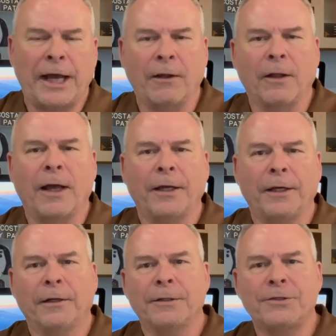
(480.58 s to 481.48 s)
outlying
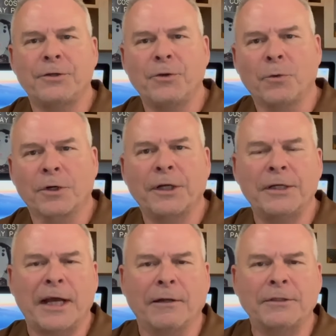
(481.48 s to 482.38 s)
areas and you work in
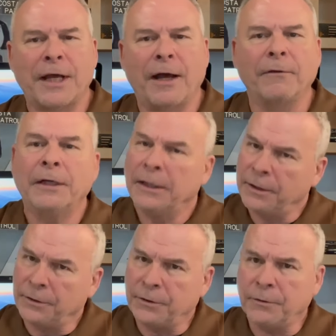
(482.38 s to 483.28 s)
downtown,
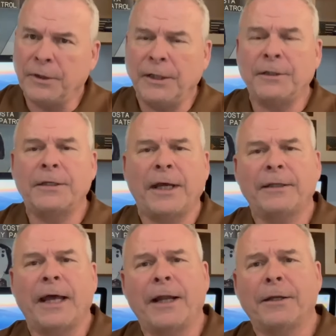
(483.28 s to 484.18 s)
you do need to
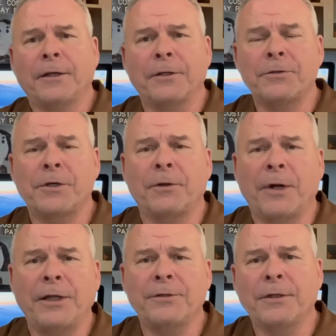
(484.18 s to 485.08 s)
take that into
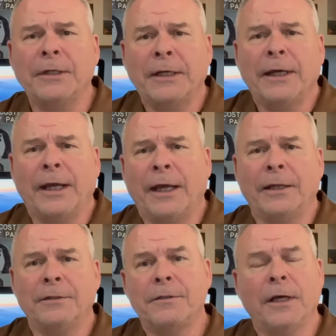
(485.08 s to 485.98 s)
consideration
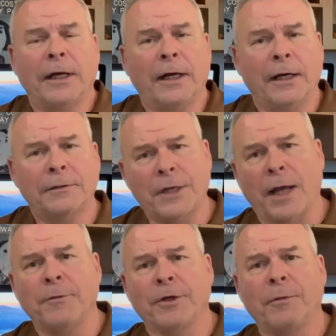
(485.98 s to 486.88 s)
and
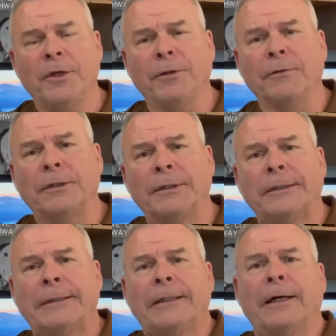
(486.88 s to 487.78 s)
time your commute.
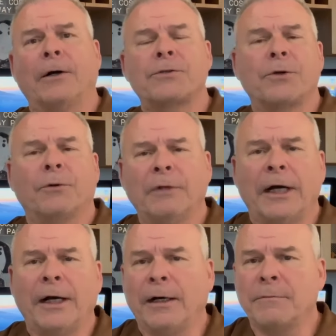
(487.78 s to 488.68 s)
Also,
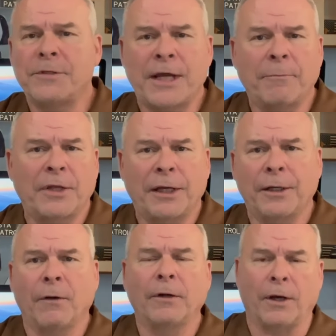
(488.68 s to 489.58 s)
same thing
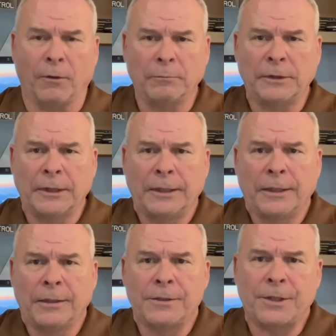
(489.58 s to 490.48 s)
going home.
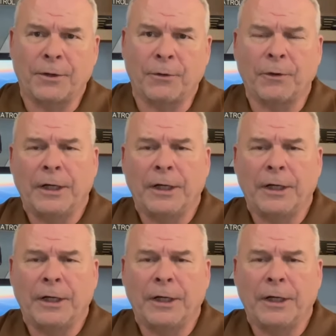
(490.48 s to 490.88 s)
So